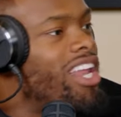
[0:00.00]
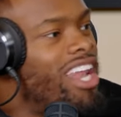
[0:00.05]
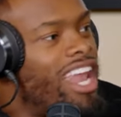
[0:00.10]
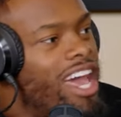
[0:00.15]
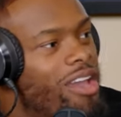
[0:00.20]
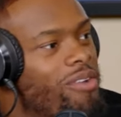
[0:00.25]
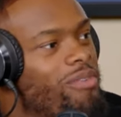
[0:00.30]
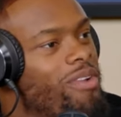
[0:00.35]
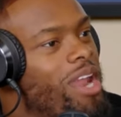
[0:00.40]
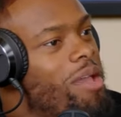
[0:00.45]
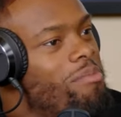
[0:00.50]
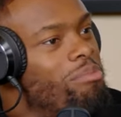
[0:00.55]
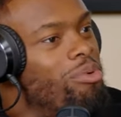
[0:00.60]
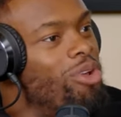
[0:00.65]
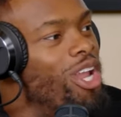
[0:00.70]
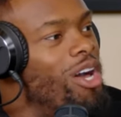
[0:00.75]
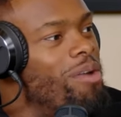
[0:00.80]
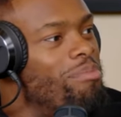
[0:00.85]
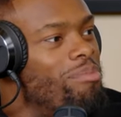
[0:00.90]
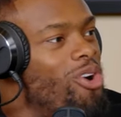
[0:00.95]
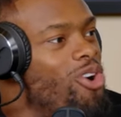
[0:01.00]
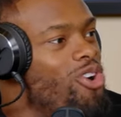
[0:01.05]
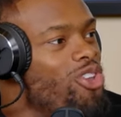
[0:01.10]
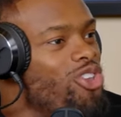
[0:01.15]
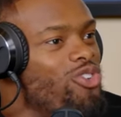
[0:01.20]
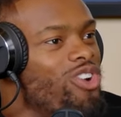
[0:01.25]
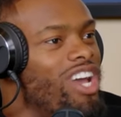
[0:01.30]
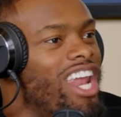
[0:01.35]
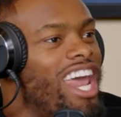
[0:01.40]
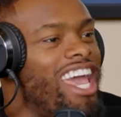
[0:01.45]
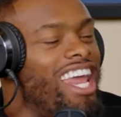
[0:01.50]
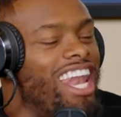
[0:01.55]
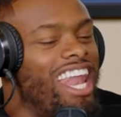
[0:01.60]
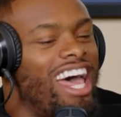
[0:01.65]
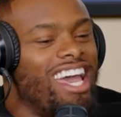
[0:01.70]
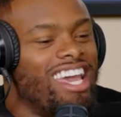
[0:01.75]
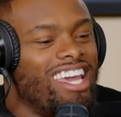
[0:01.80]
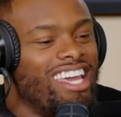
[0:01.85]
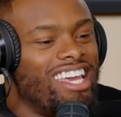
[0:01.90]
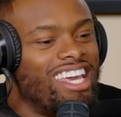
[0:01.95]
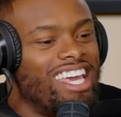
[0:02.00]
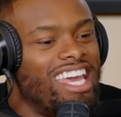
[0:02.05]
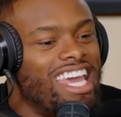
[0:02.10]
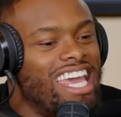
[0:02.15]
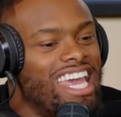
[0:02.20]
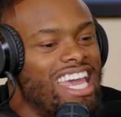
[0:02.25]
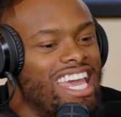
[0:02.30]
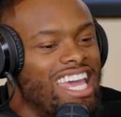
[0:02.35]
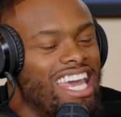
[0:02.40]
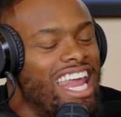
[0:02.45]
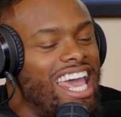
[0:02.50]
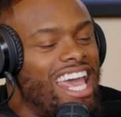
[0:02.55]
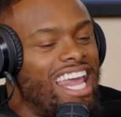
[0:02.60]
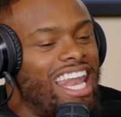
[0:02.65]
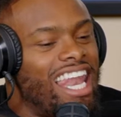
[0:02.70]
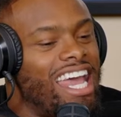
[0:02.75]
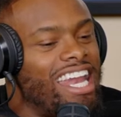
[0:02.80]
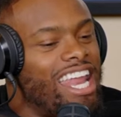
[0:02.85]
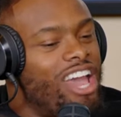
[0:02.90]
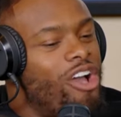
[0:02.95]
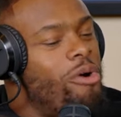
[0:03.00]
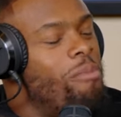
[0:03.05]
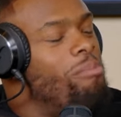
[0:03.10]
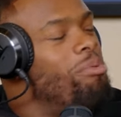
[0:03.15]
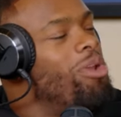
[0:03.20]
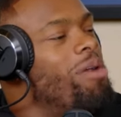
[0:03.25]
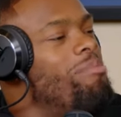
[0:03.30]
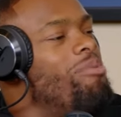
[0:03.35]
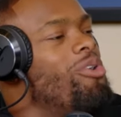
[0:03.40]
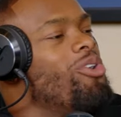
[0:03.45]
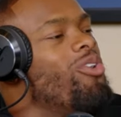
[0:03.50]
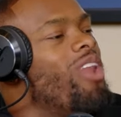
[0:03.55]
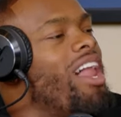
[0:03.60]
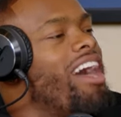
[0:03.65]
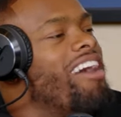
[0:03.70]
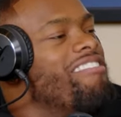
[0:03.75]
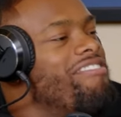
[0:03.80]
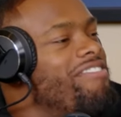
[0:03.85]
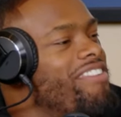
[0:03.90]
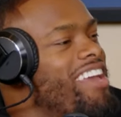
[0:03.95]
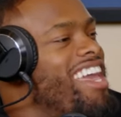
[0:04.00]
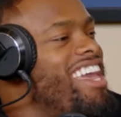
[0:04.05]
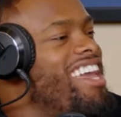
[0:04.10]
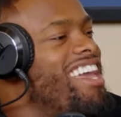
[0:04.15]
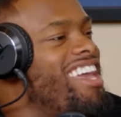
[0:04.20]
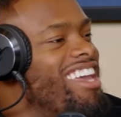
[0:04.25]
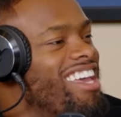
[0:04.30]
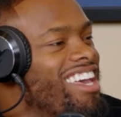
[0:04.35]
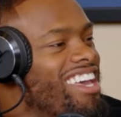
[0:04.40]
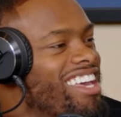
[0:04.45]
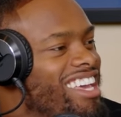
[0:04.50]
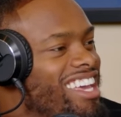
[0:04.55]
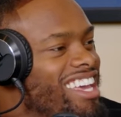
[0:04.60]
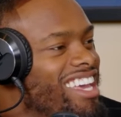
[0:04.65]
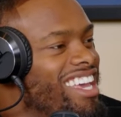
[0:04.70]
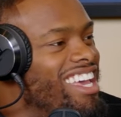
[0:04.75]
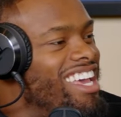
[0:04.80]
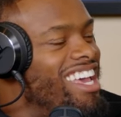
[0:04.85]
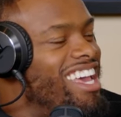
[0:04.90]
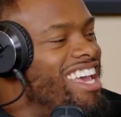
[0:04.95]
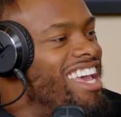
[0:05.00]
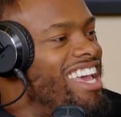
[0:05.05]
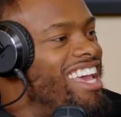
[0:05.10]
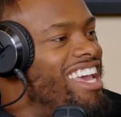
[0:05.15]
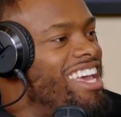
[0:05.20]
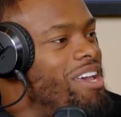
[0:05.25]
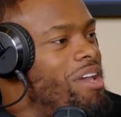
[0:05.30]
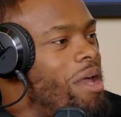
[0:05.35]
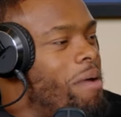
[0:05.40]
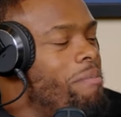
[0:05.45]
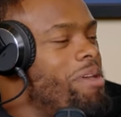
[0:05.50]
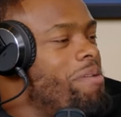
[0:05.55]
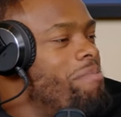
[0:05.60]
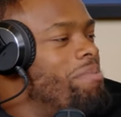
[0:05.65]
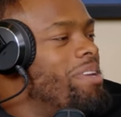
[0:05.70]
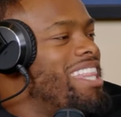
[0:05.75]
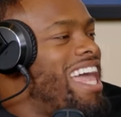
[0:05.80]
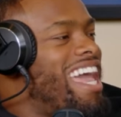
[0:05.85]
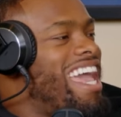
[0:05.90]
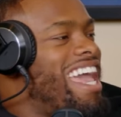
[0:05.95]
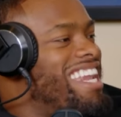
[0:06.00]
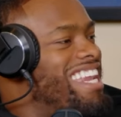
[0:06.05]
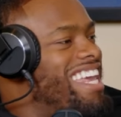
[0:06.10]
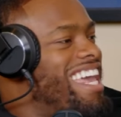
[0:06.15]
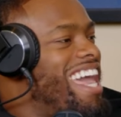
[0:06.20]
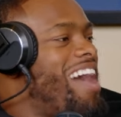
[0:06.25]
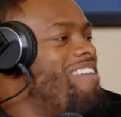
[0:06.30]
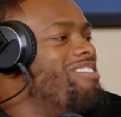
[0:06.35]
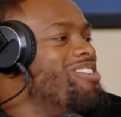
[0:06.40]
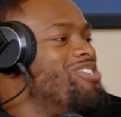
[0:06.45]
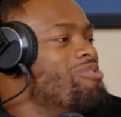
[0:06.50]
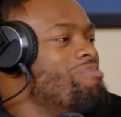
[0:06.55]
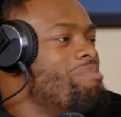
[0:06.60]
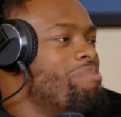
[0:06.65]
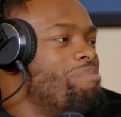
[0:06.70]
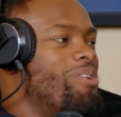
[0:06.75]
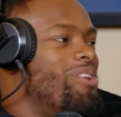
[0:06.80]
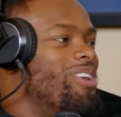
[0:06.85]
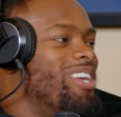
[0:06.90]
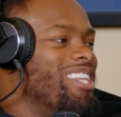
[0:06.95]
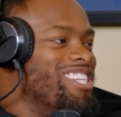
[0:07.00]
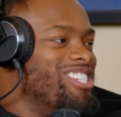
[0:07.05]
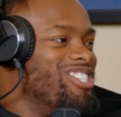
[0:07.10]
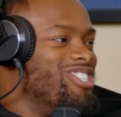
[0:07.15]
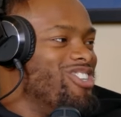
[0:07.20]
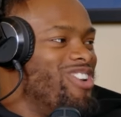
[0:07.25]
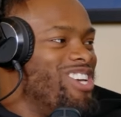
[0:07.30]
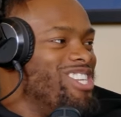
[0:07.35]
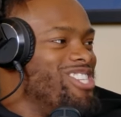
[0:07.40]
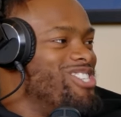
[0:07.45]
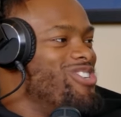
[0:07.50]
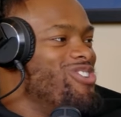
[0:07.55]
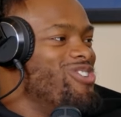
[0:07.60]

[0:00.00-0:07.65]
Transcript: Like when they pull up on you, it ain't like they don't pull up on you like a fan. Yeah, yeah. I mean, but they did have a Super Bowl at this joint too.